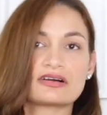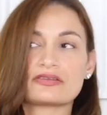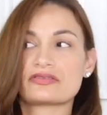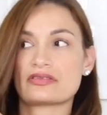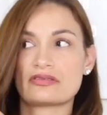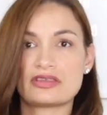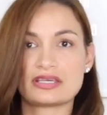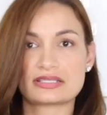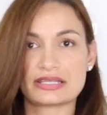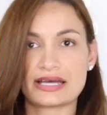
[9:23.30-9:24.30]
on
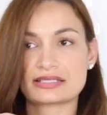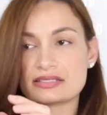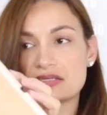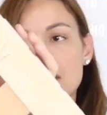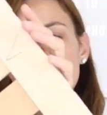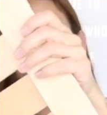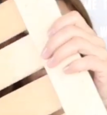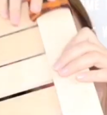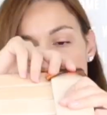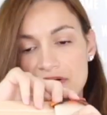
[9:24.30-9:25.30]
these slats.
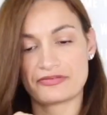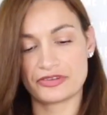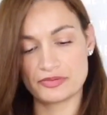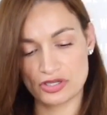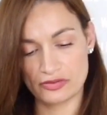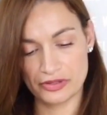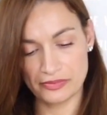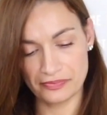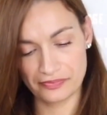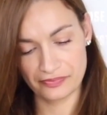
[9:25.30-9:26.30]
So I have it flipped over,
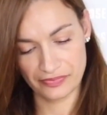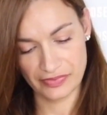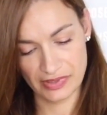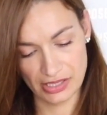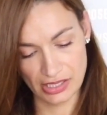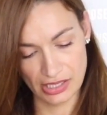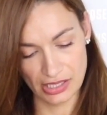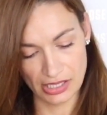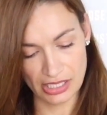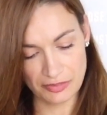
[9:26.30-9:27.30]

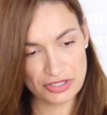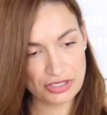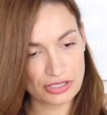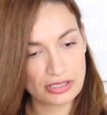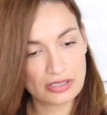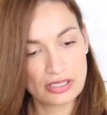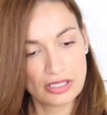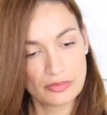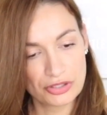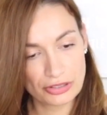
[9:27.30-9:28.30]
and I'm just going to
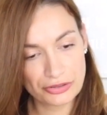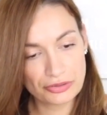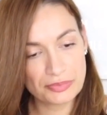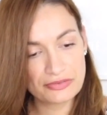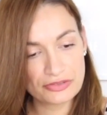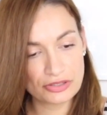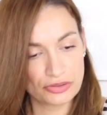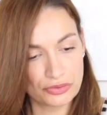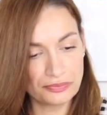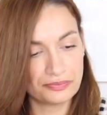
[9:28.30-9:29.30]
put a little bit of
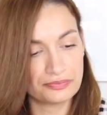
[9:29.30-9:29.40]
glue